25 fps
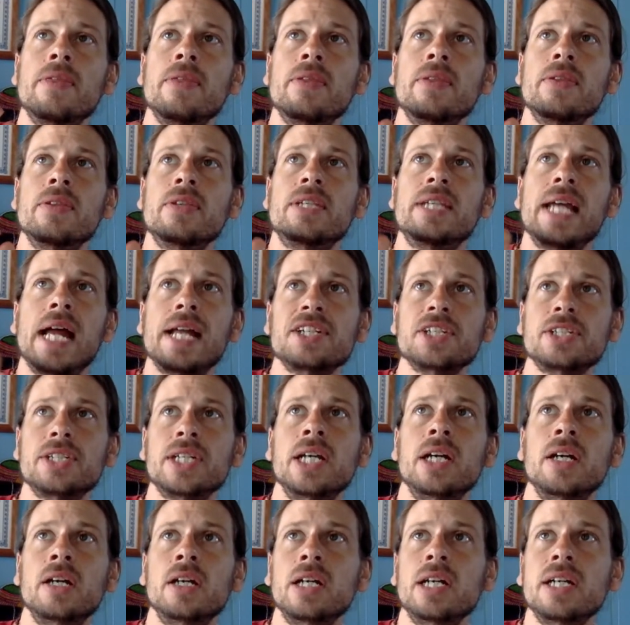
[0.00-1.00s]

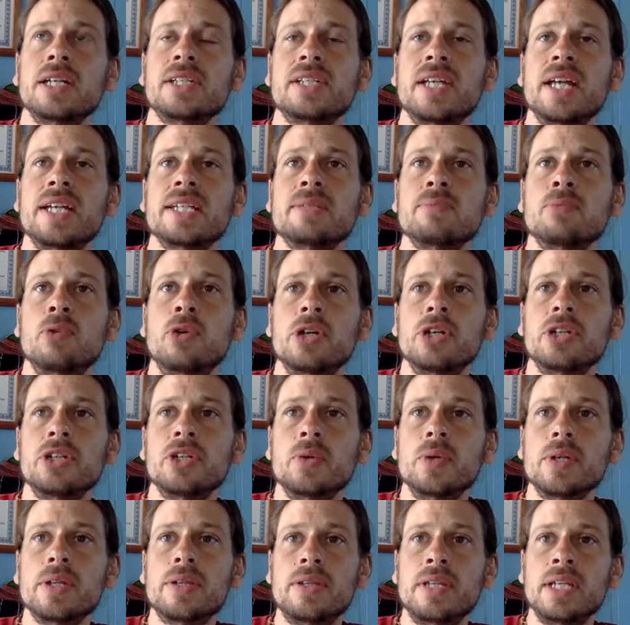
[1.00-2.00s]
Sagittarius has more to
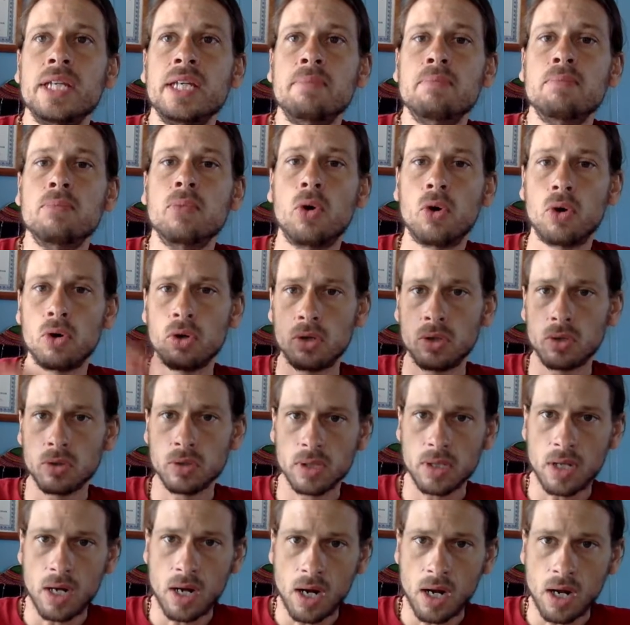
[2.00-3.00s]
do with the
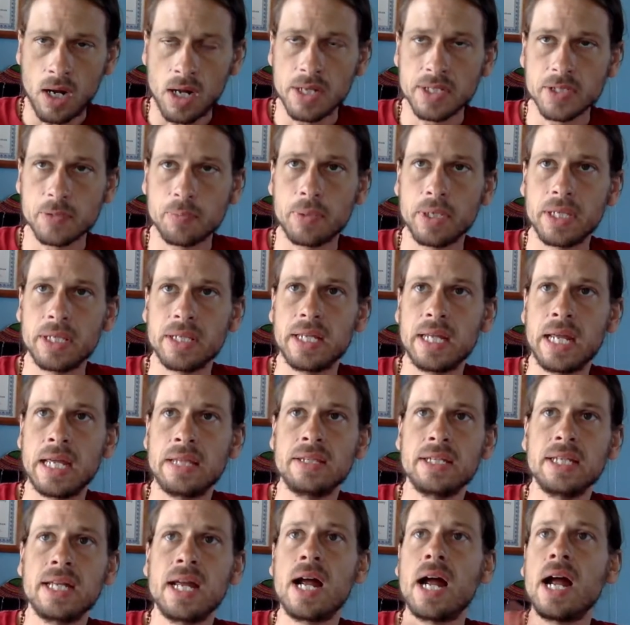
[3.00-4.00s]
moral laws, but
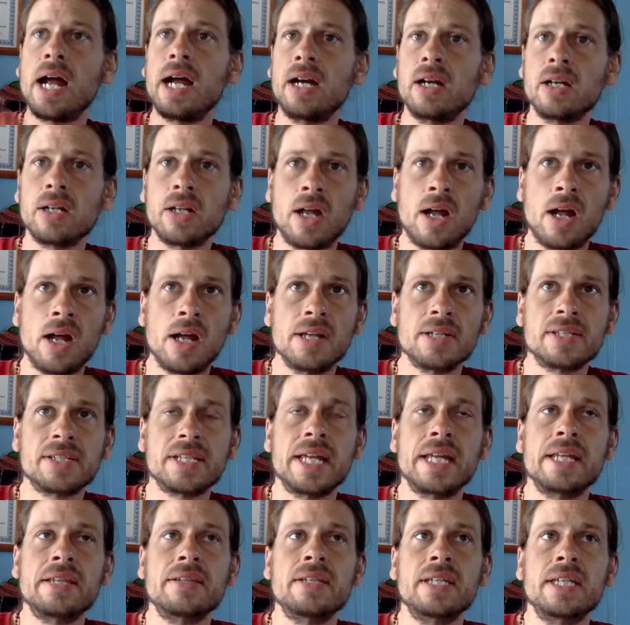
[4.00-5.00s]
in the higher
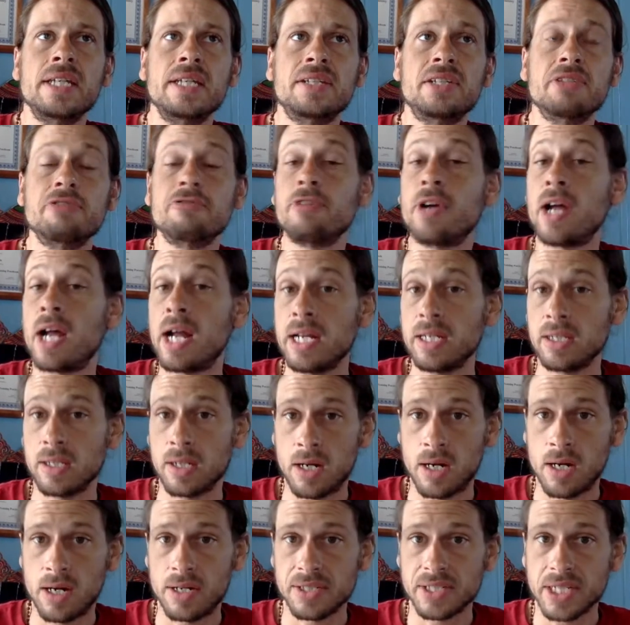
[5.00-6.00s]
laws and the divine
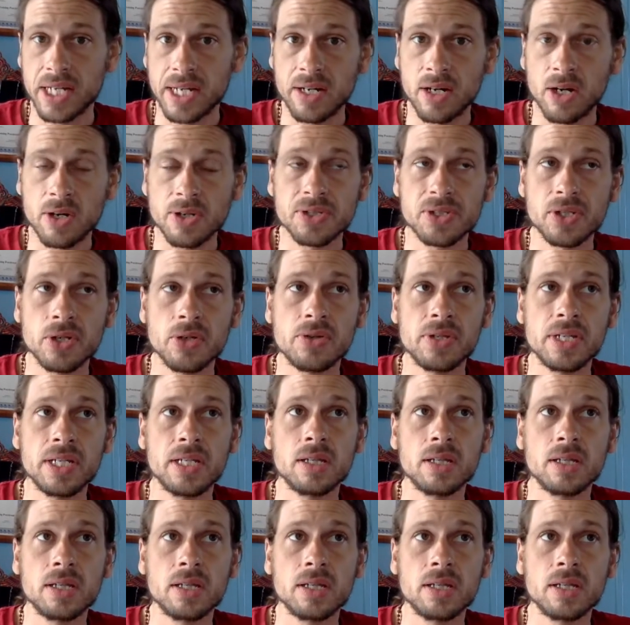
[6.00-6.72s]
laws, and also the